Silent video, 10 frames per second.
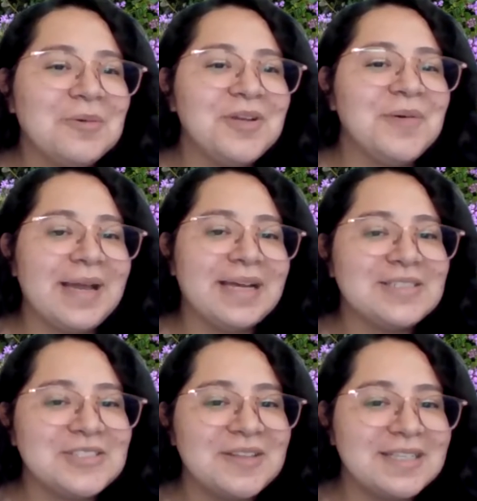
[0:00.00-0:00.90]
a real
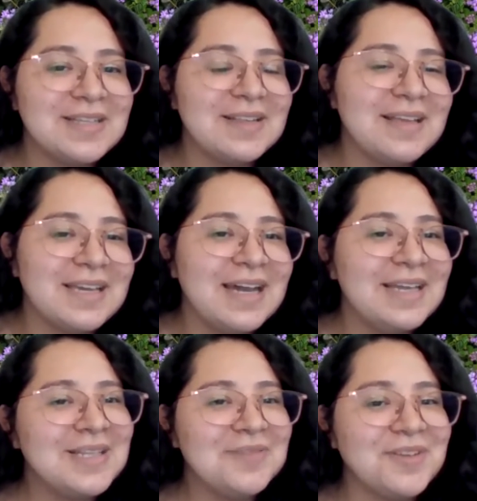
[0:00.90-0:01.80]
answer that's not like
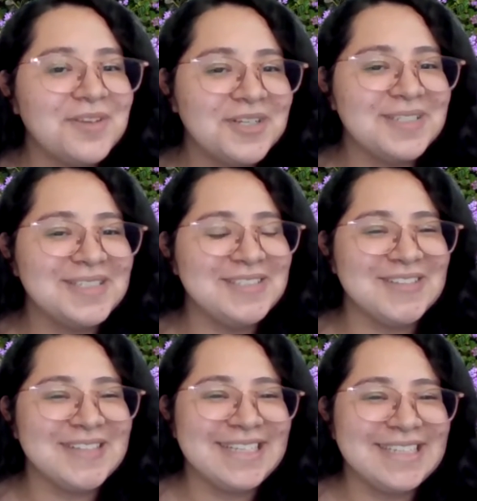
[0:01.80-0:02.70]
I love you, you're gonna do
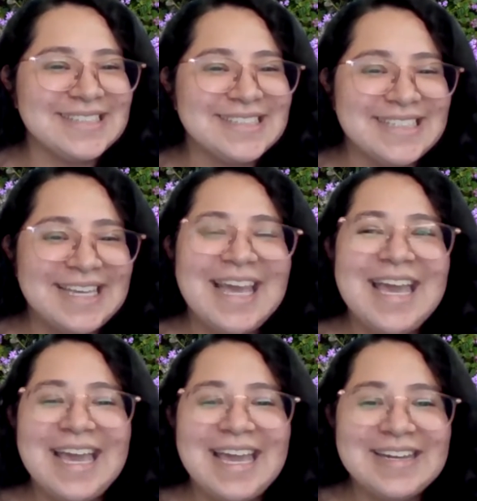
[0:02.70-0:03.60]
great.
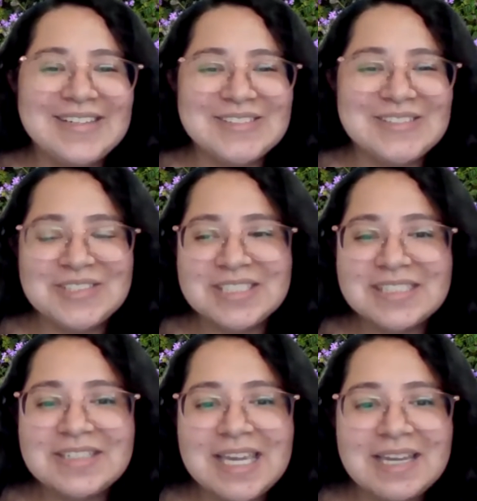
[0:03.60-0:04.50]
And also
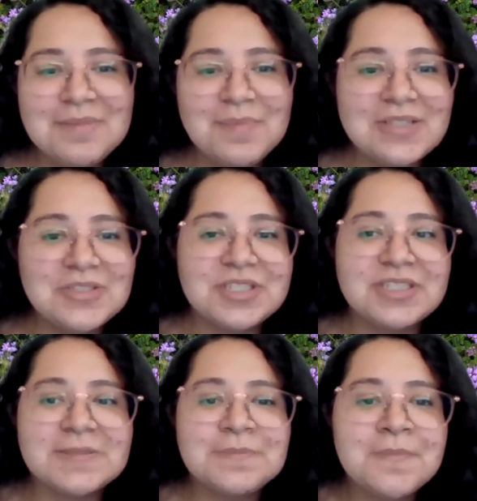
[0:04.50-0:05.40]
just getting
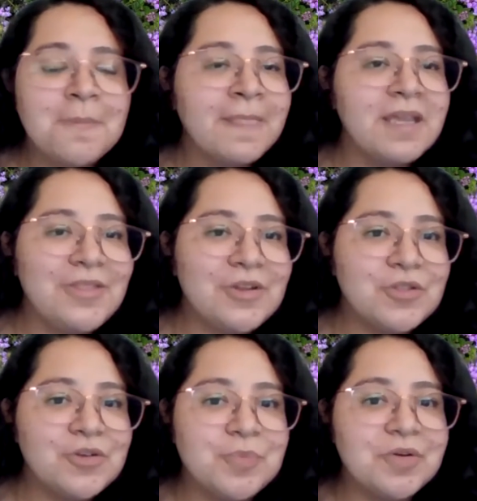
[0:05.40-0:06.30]
mentors either
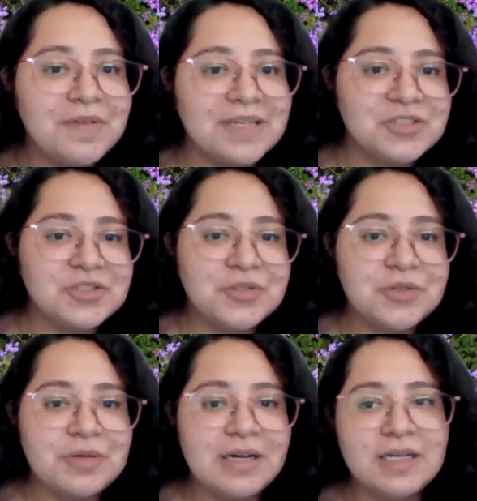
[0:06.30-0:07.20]
through
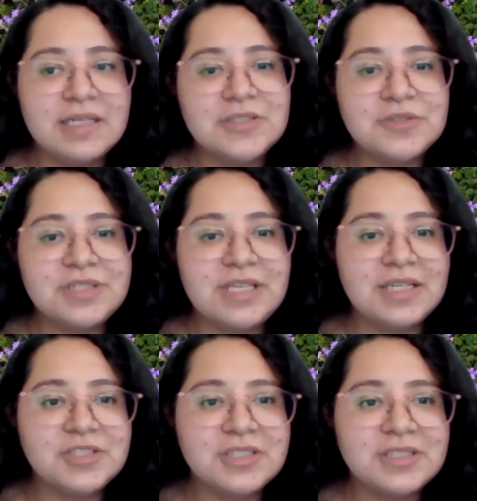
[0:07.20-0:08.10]
professional
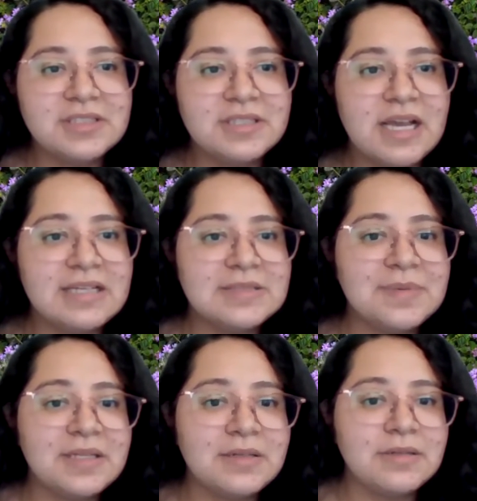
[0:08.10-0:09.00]
associations has
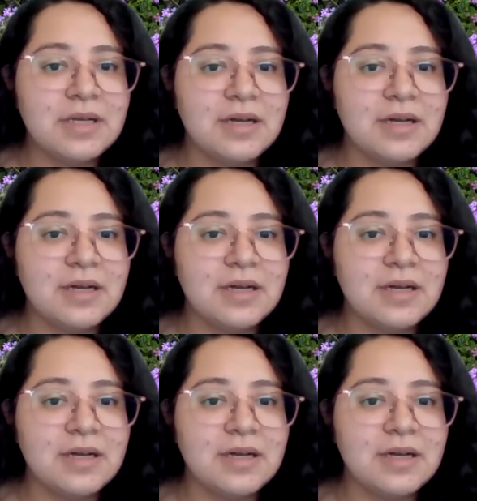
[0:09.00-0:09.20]
been